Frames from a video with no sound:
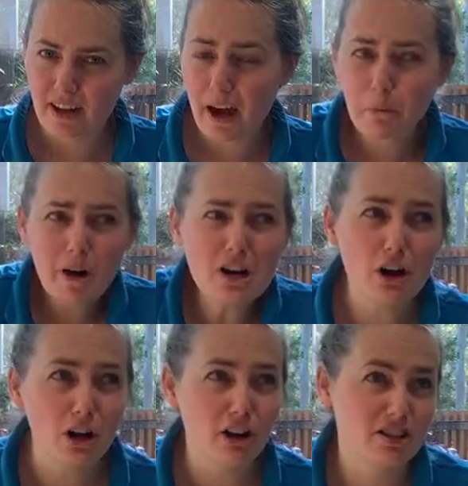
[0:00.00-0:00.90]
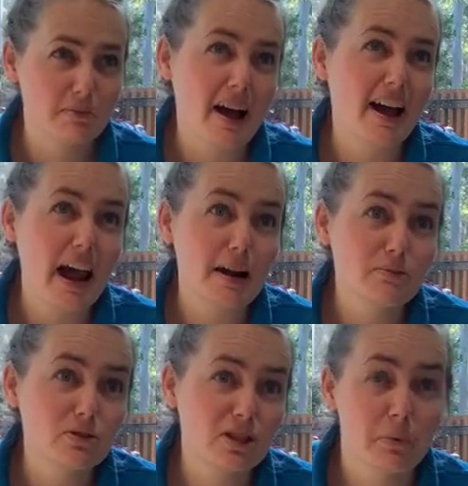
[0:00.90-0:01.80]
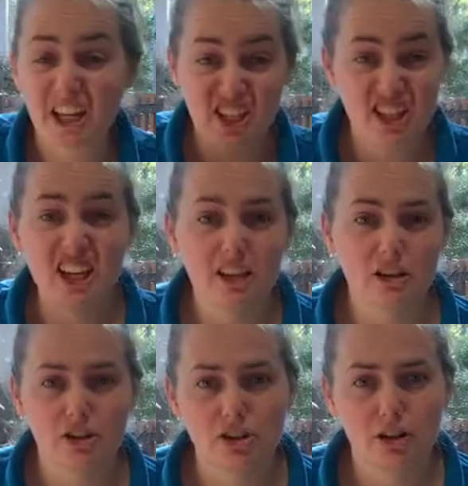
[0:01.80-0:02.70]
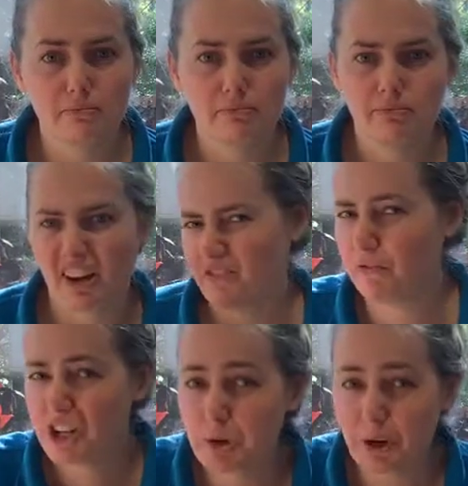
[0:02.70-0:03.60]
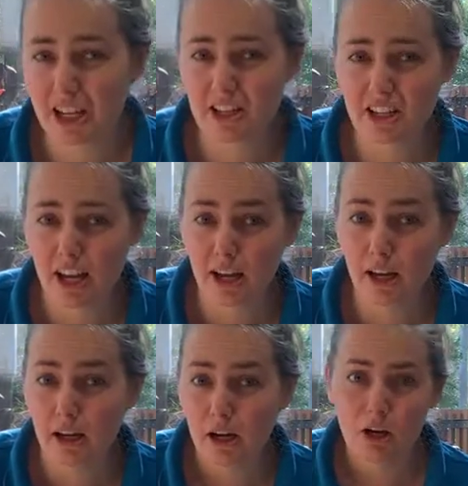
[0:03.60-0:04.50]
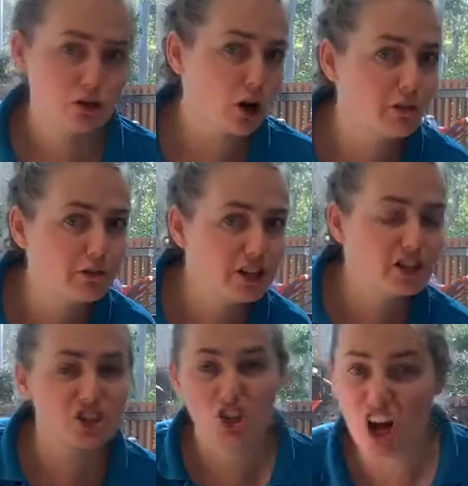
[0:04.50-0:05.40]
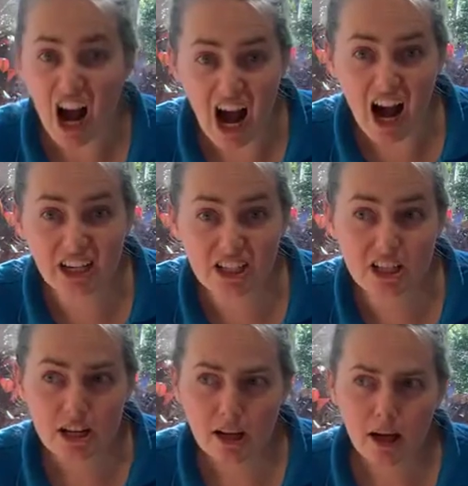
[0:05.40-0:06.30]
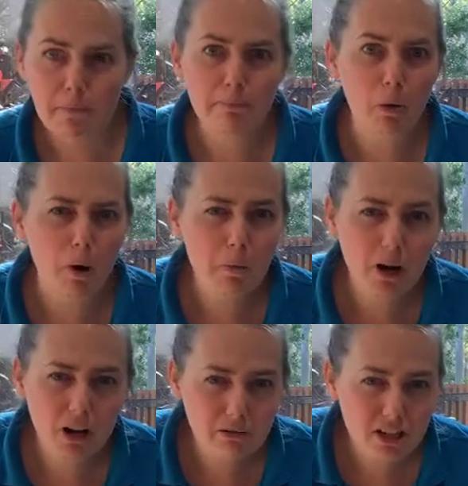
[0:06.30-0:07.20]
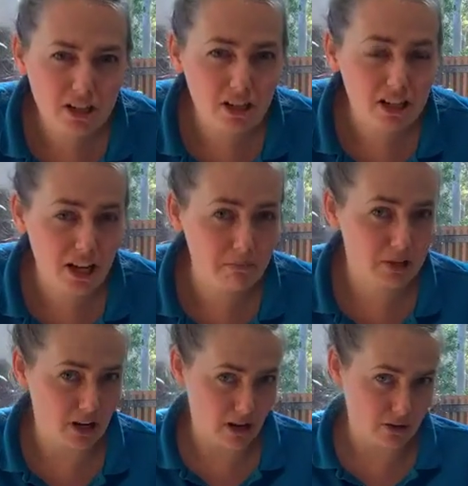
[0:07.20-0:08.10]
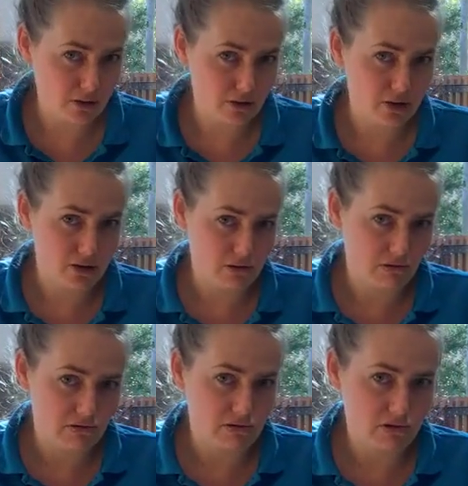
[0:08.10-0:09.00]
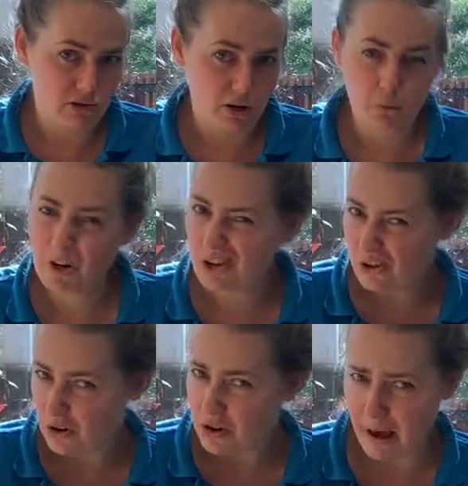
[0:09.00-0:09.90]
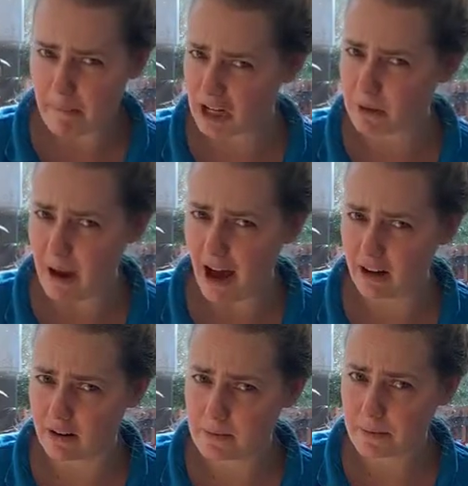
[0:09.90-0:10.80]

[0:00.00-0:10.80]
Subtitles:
And we know lots about animals that we can see in the ocean, like fish we can see, dolphins, sharks, but when we go into the deep dark ocean, we don't know that much about it